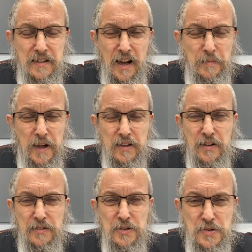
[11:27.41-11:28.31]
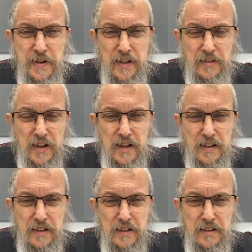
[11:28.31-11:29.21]
I'm not concentrating on that.
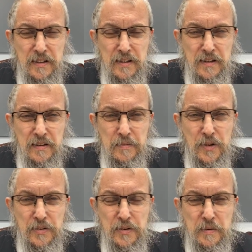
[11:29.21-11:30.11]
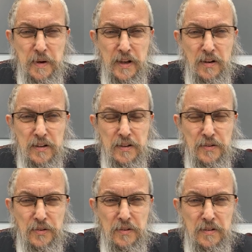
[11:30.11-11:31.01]
I'm concentrating on my godly
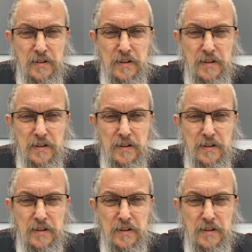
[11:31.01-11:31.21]
soul.